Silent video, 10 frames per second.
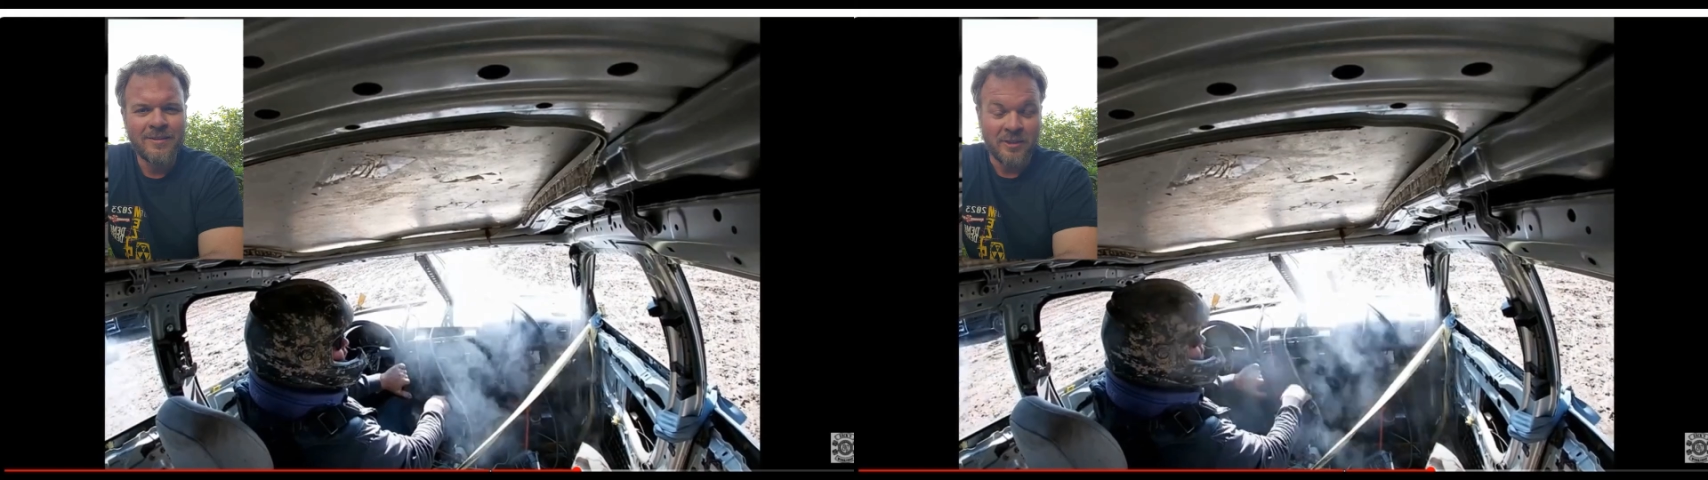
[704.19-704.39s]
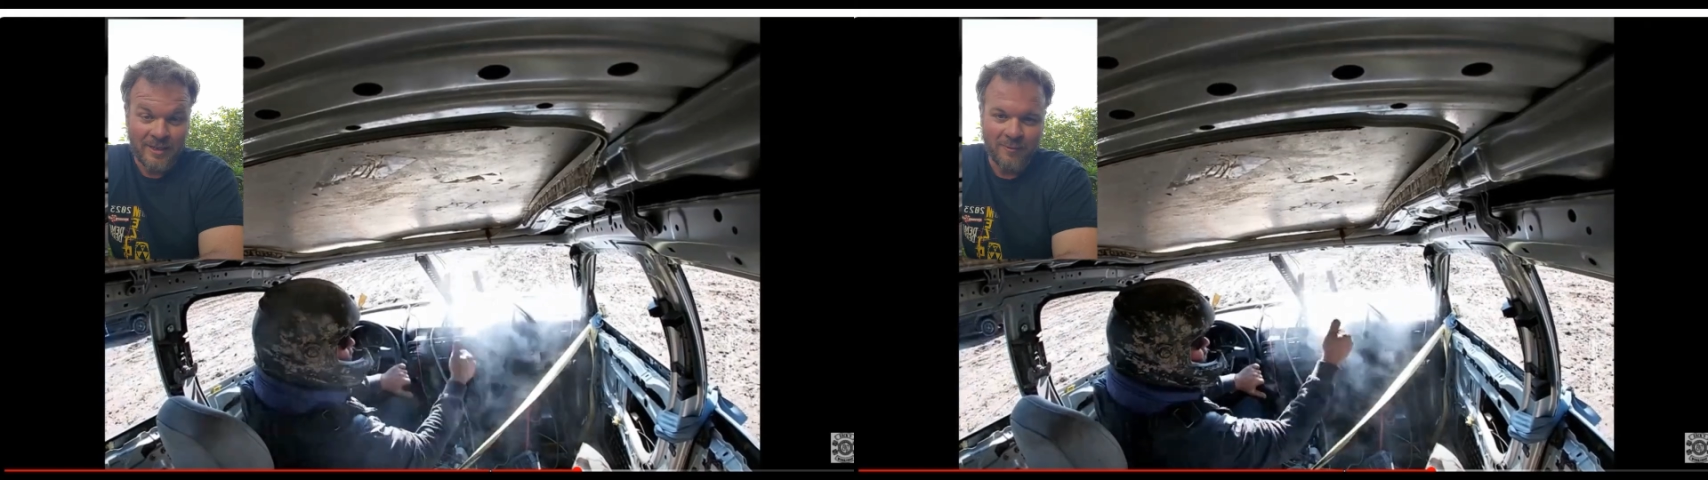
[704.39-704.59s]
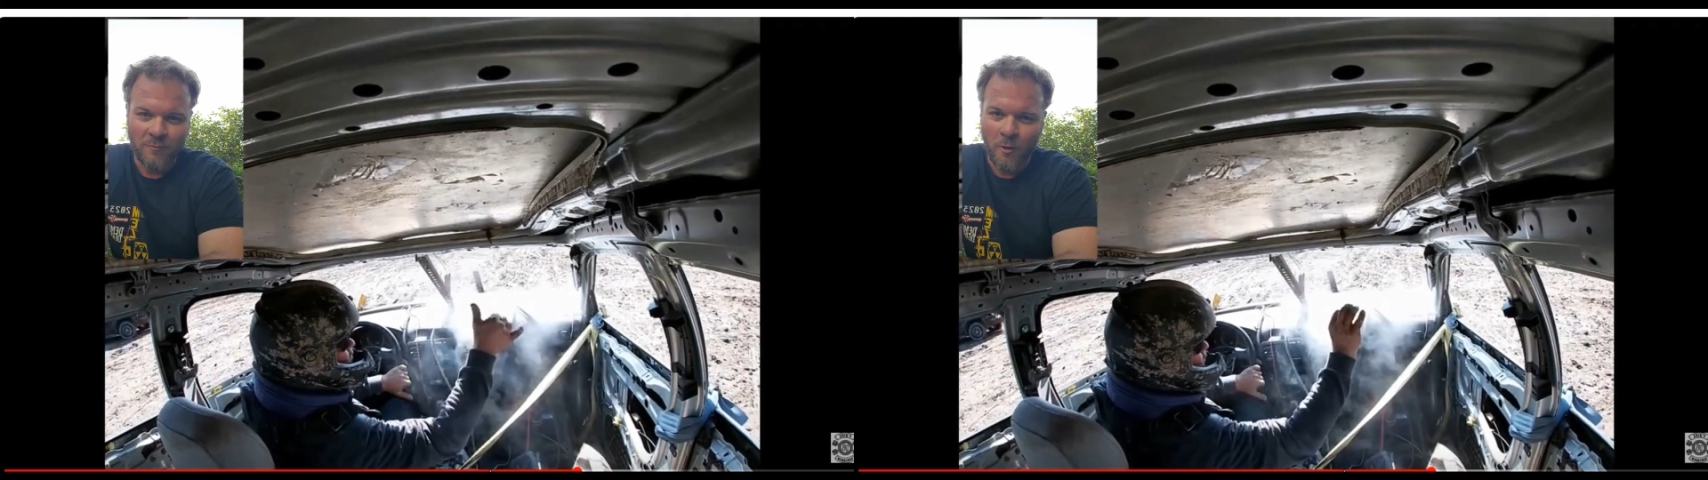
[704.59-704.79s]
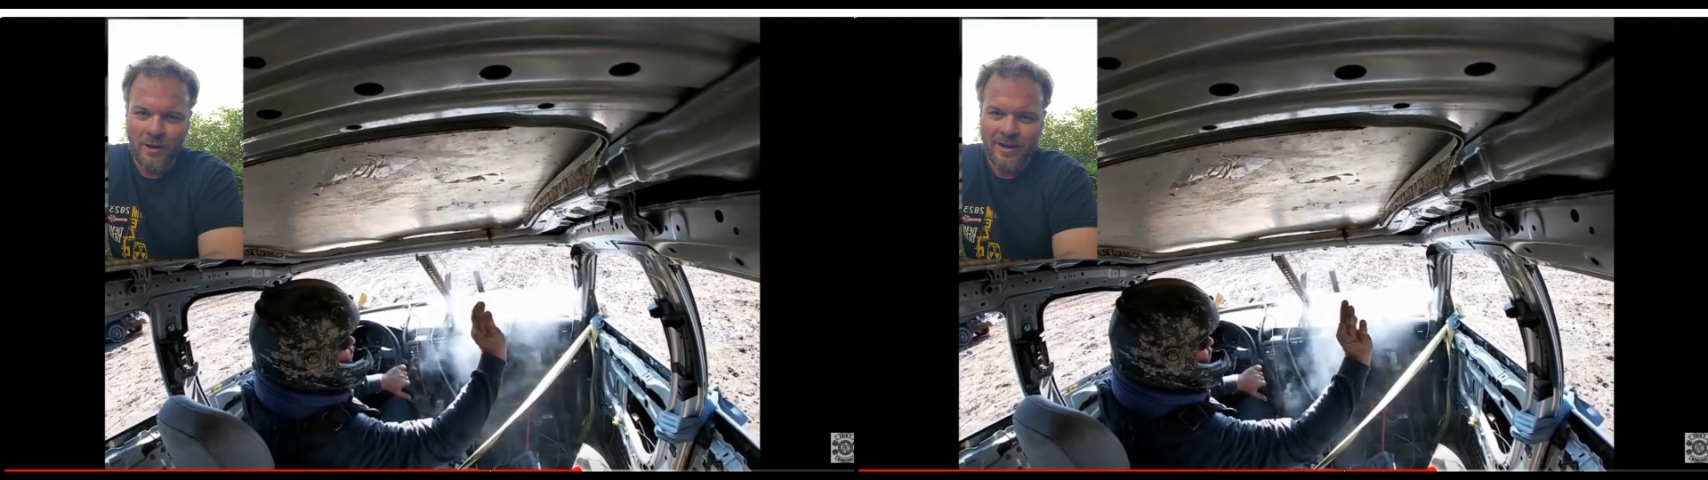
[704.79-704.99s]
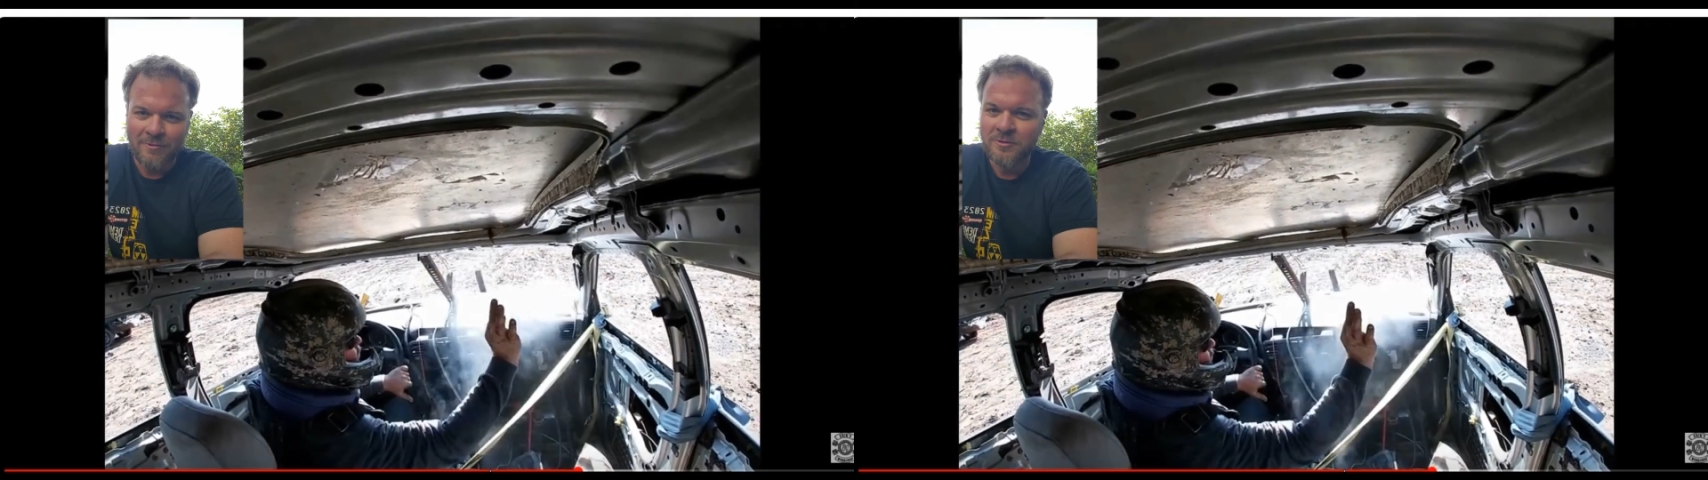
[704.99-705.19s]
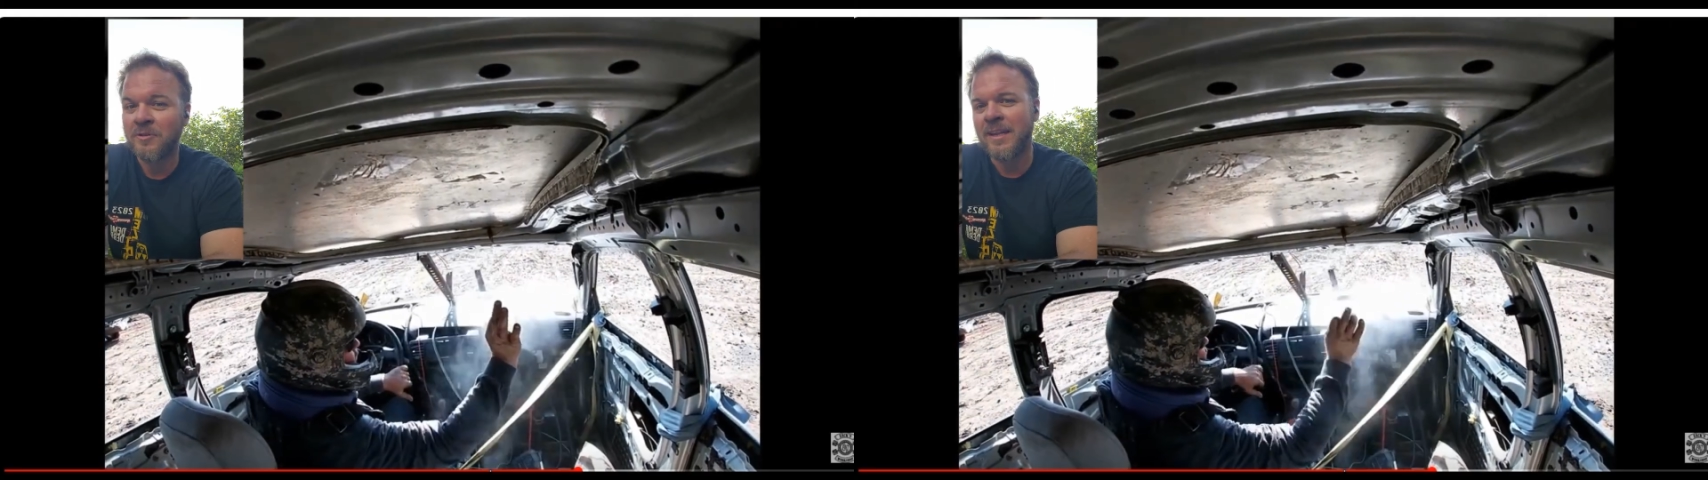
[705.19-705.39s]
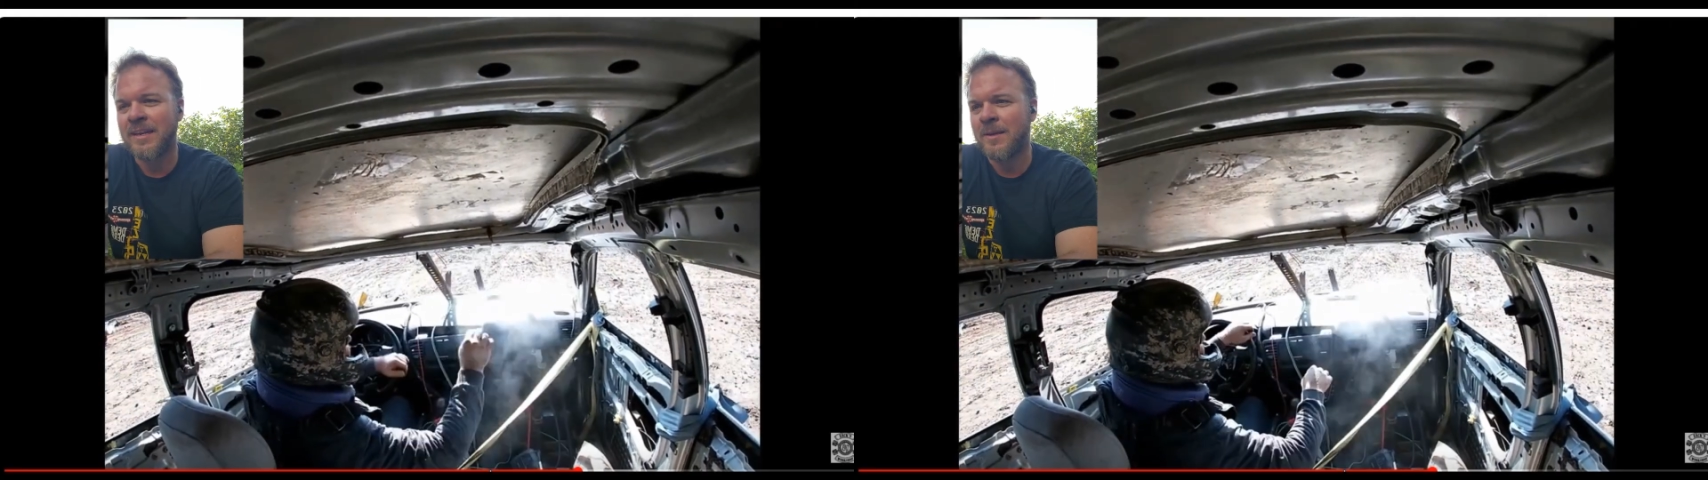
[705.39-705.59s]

To get Roy out. So then